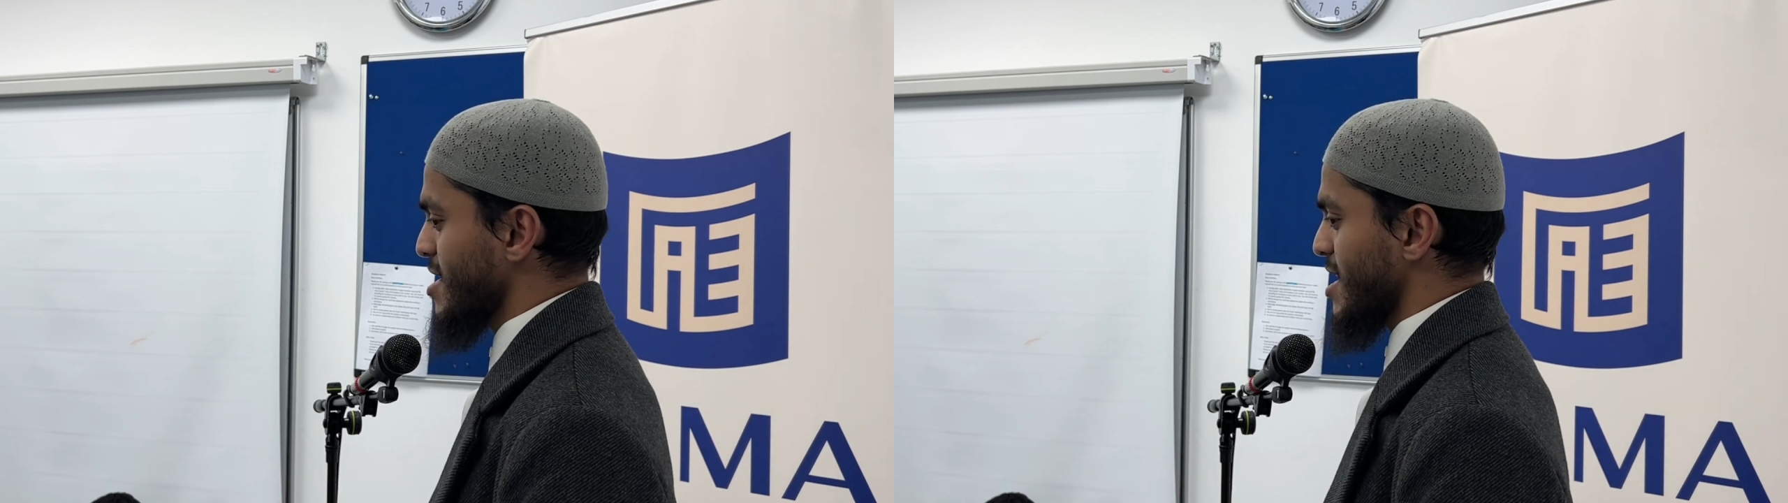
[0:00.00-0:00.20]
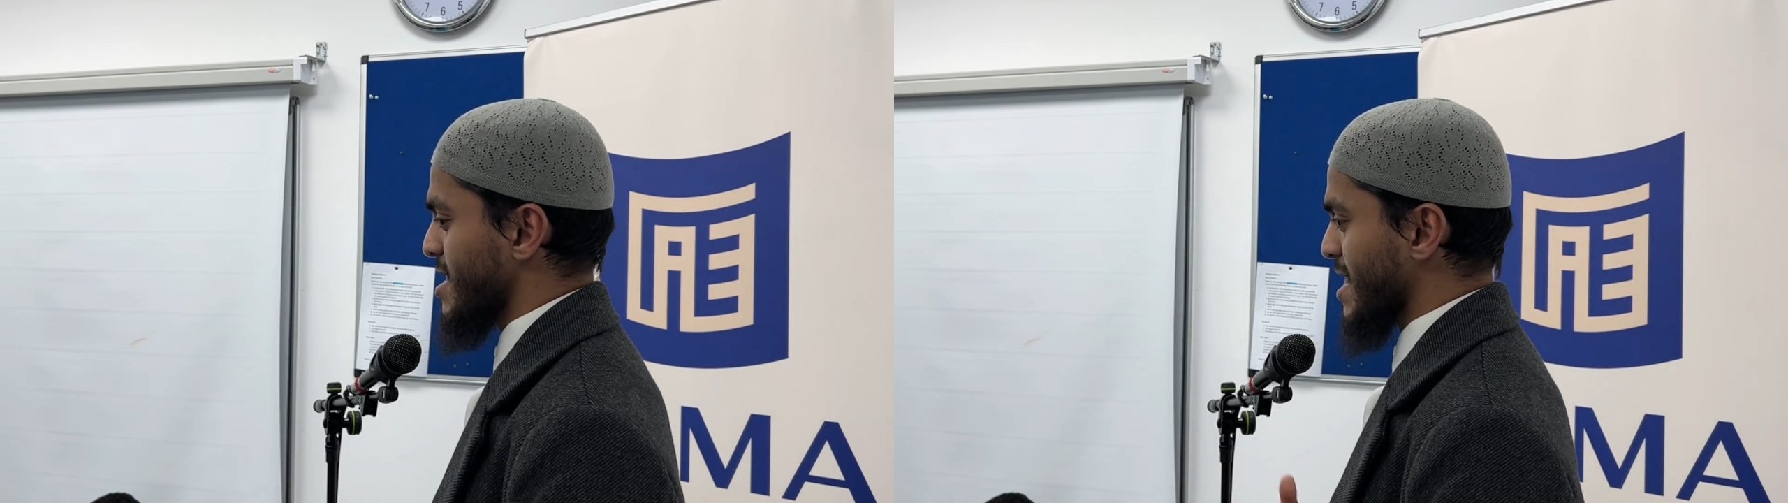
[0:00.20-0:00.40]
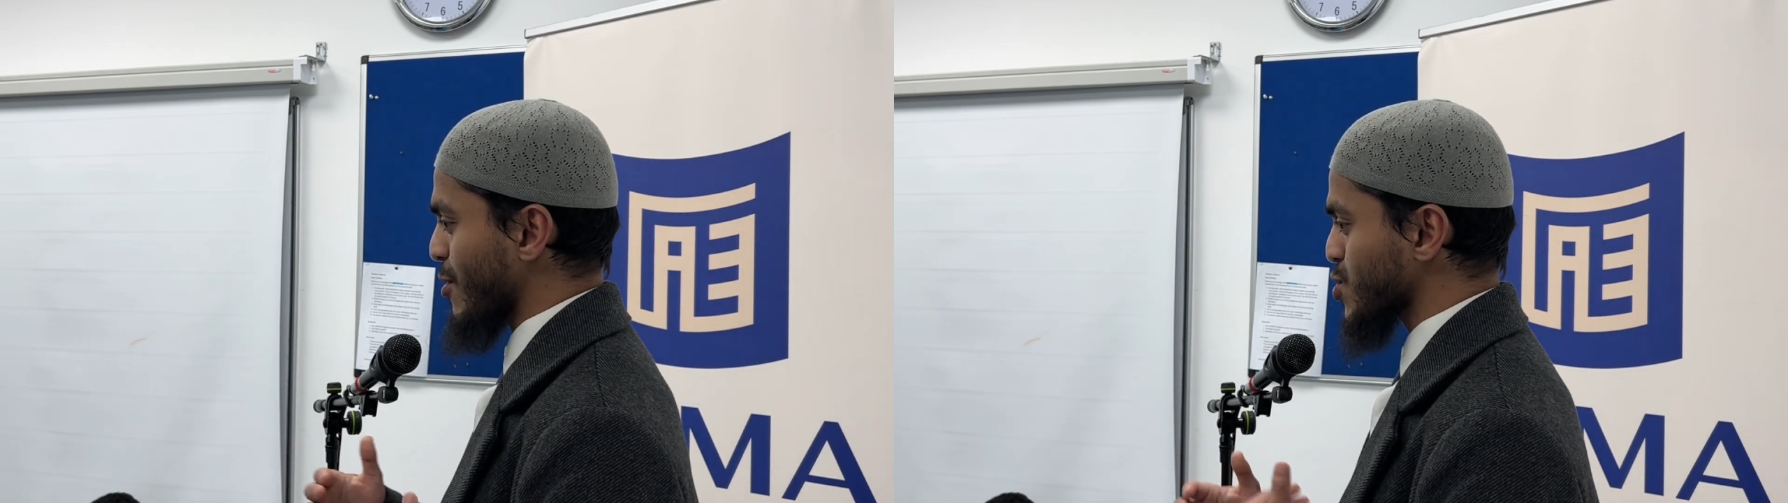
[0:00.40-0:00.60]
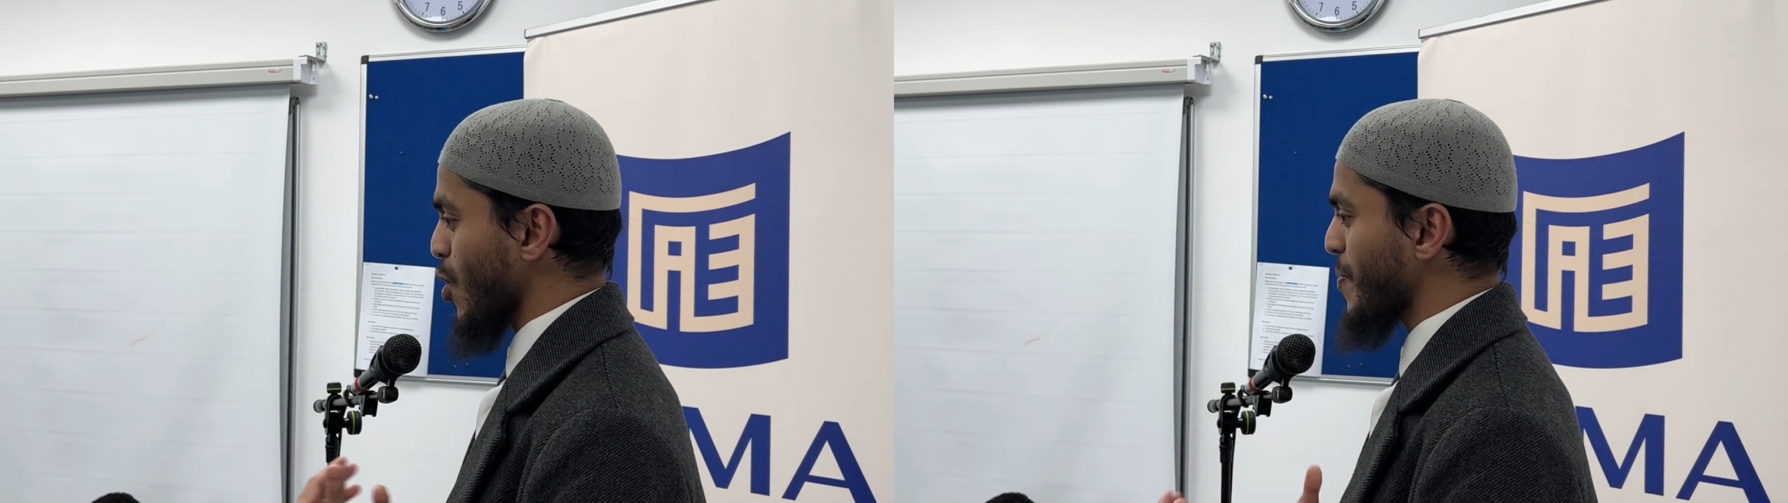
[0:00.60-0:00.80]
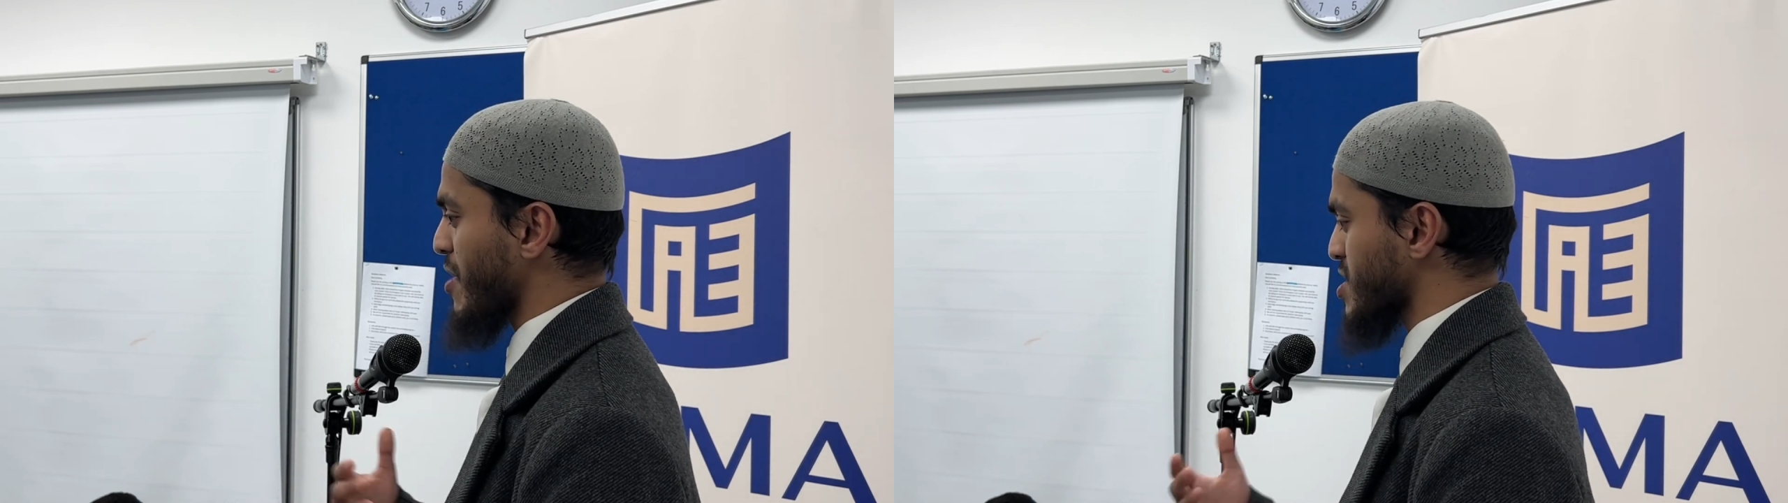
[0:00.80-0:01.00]
And then that was
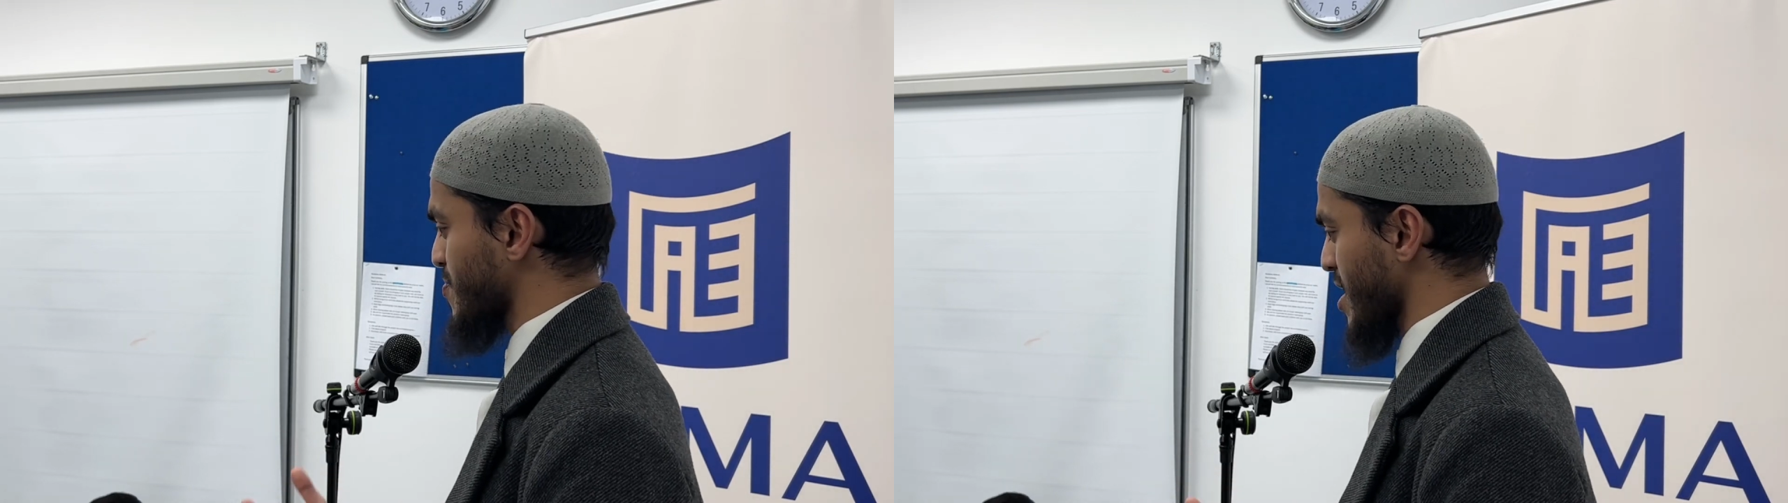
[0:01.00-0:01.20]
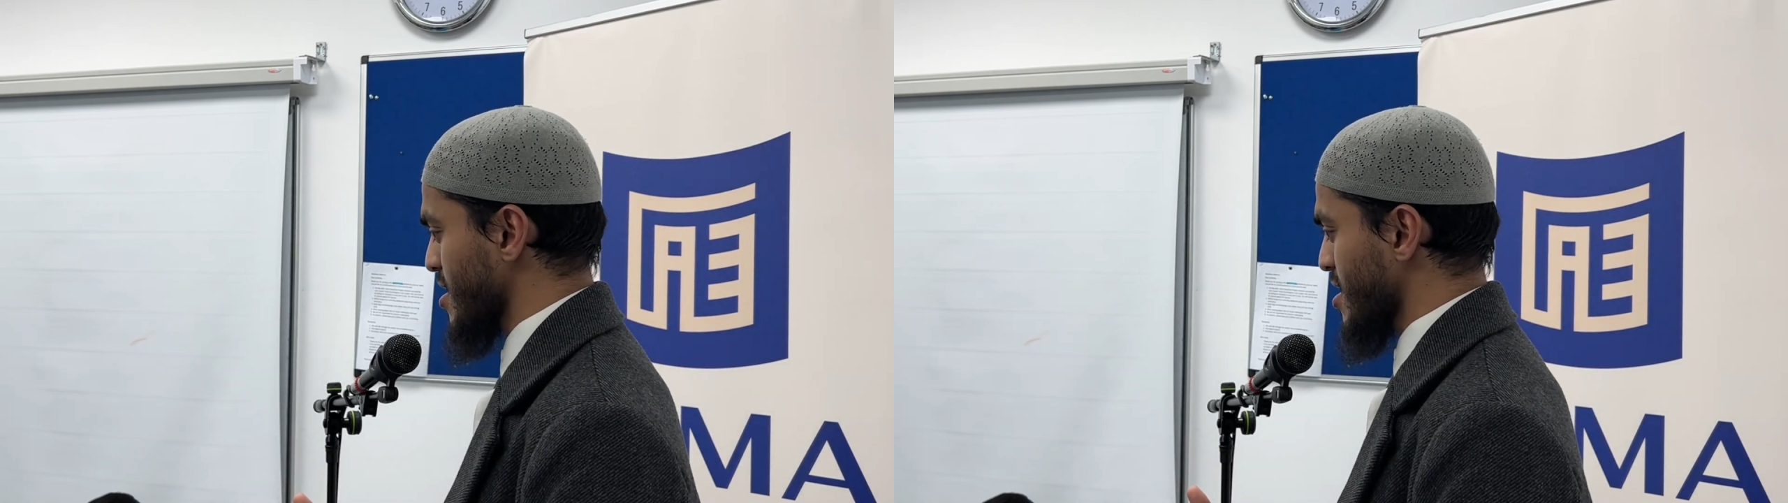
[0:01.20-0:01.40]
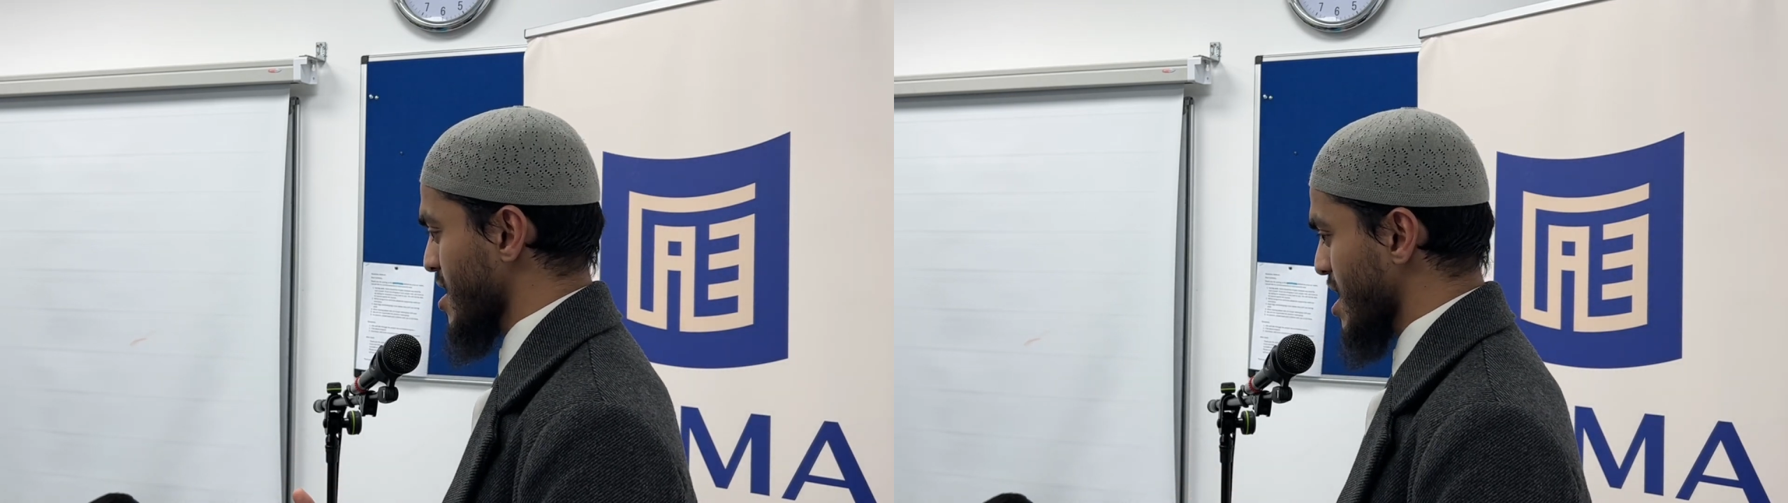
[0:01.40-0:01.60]
compounded by